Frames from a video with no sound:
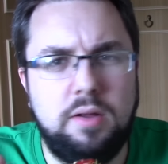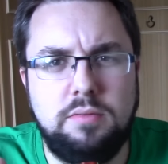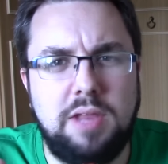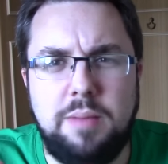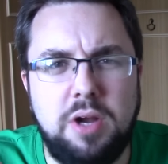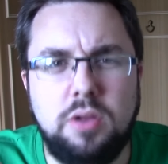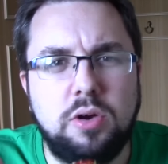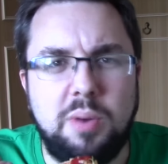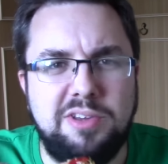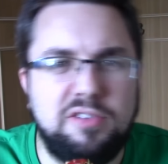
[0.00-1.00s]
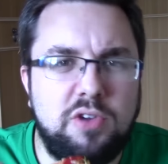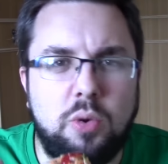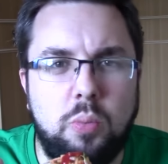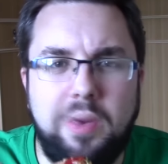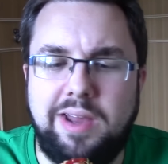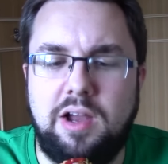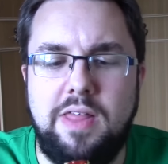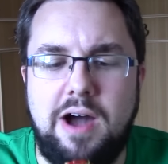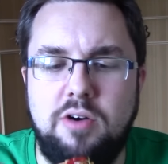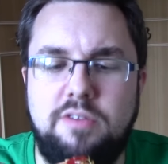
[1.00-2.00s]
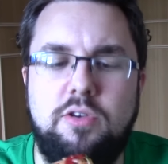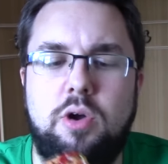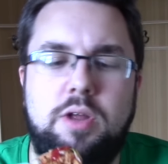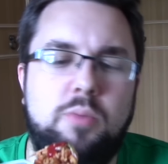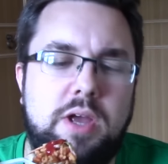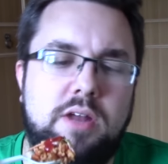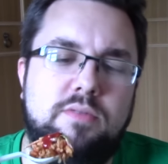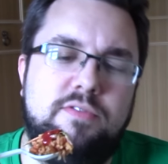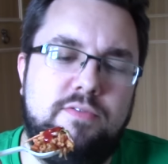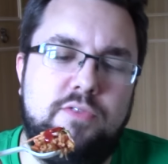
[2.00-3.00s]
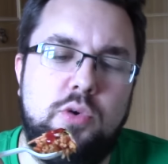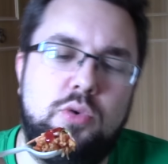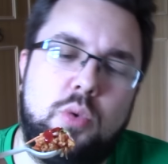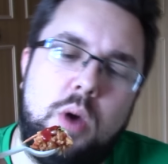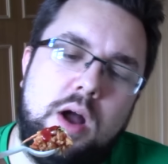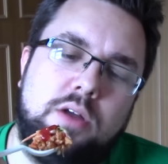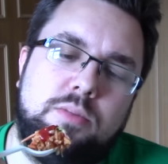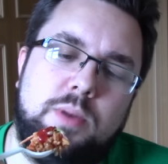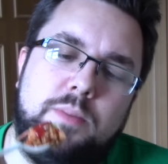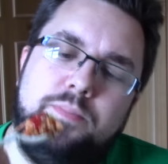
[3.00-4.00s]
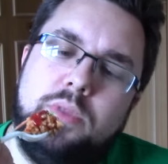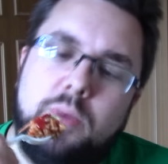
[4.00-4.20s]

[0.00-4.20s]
Let me know in the comments if you're weird like that, or if you've got any weird food quirks, but here we